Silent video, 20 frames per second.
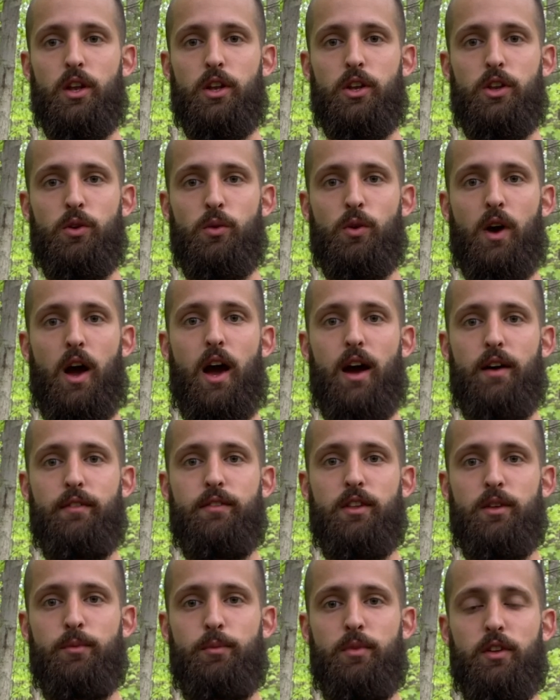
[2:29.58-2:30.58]
do you have
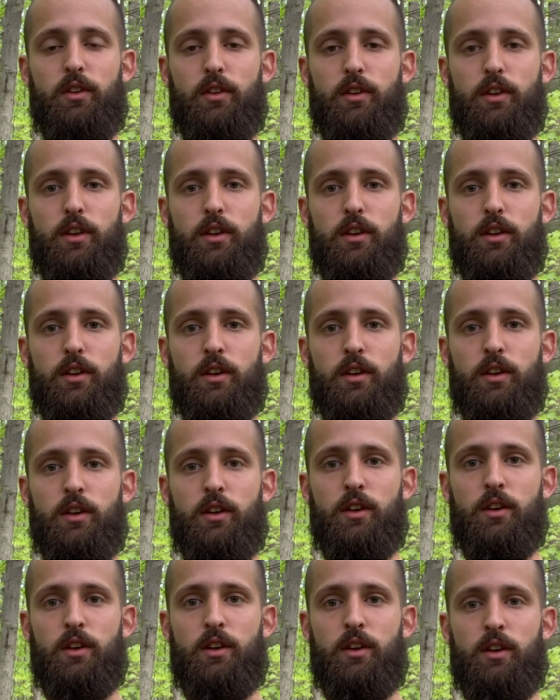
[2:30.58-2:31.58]
the ability
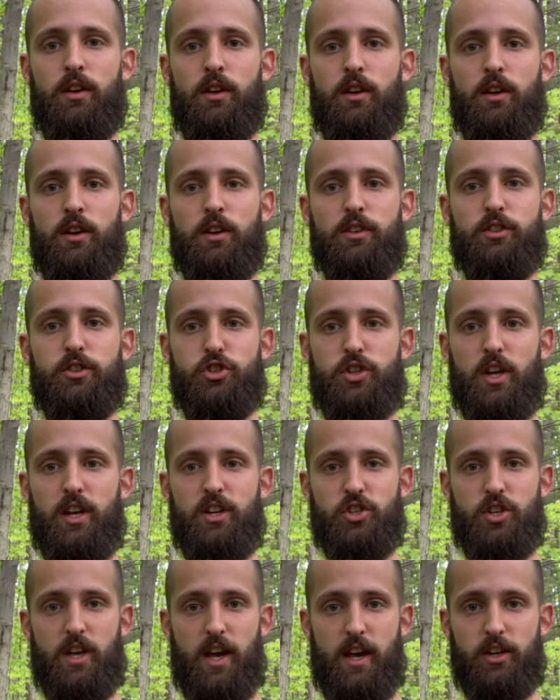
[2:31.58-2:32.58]
to
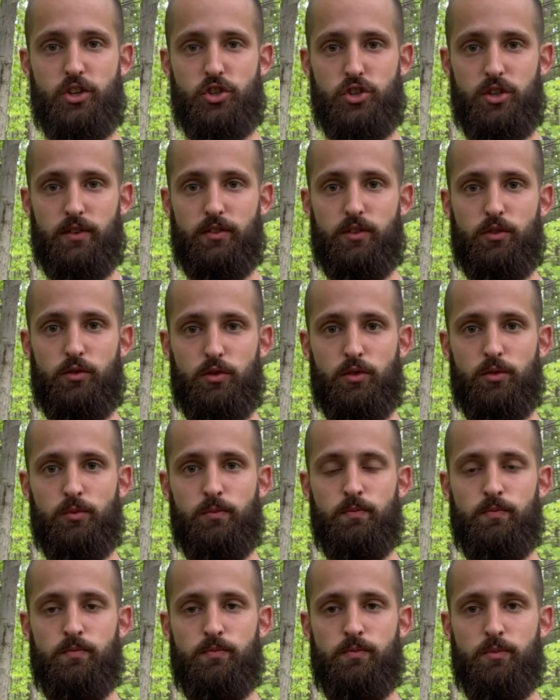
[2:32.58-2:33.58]
change the energy of the room
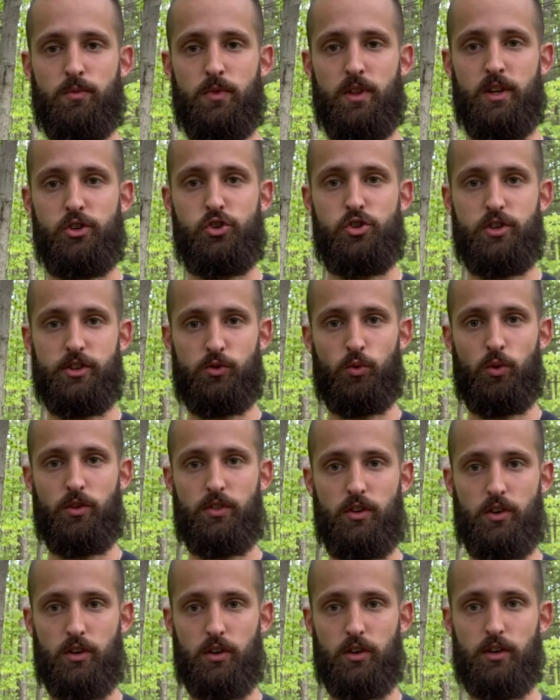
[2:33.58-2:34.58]
just with
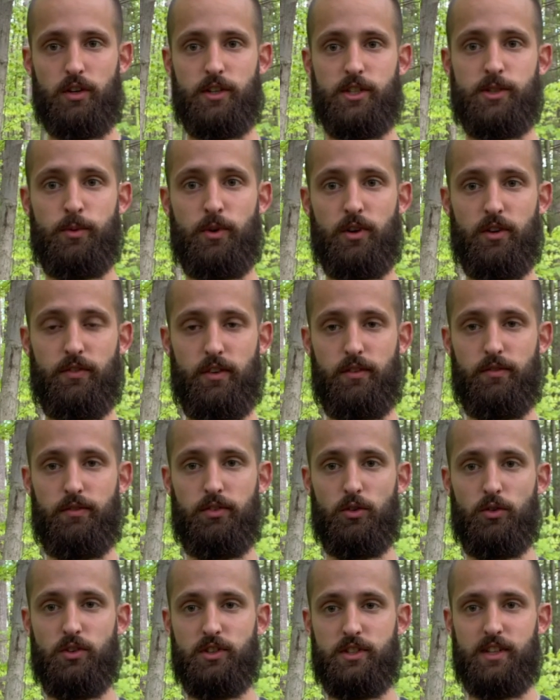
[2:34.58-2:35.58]
your sphere of
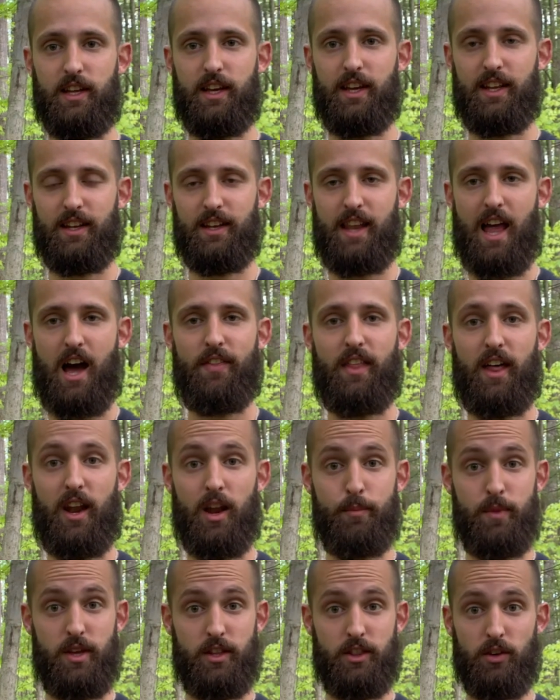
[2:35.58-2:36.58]
influence? Like, now that
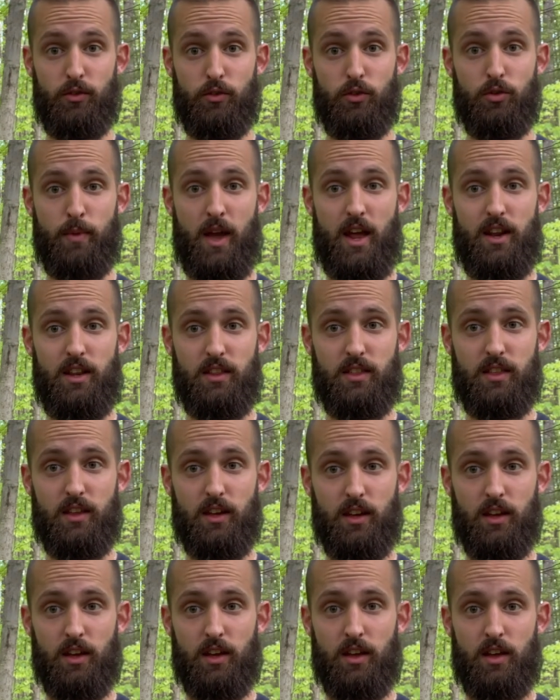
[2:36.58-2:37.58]
I'm in the room,
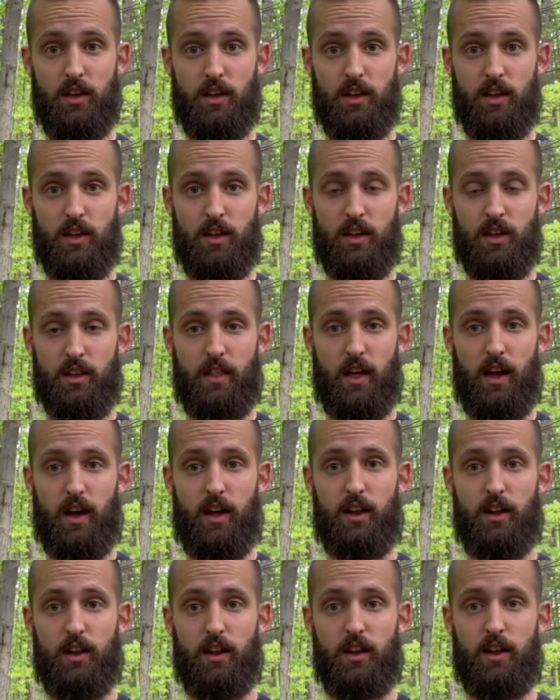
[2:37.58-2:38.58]
anything that